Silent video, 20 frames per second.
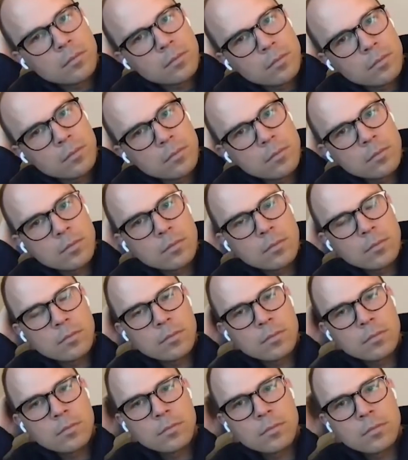
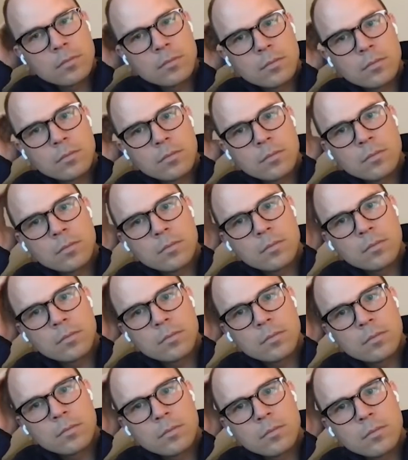
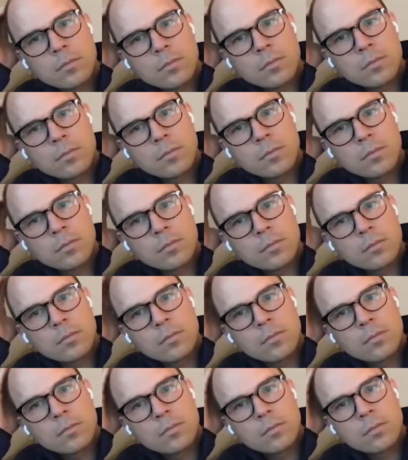
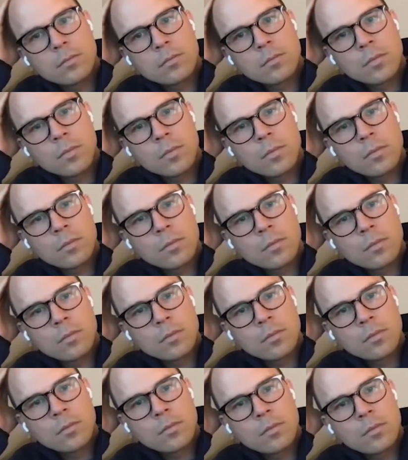
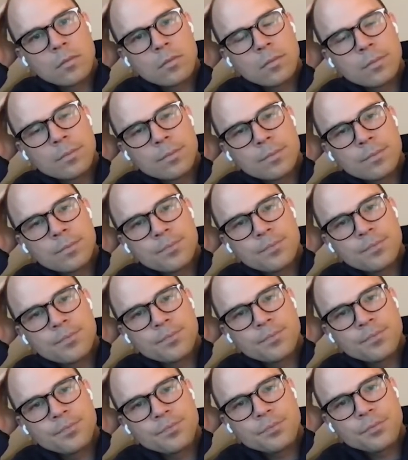
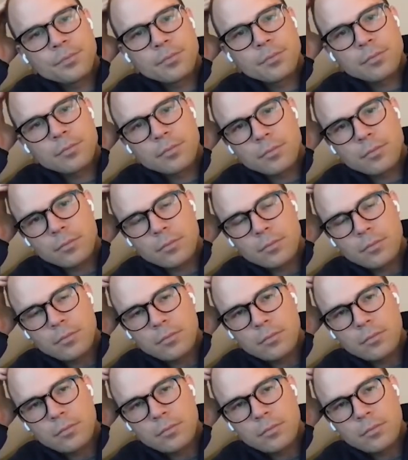The person shown says nothing.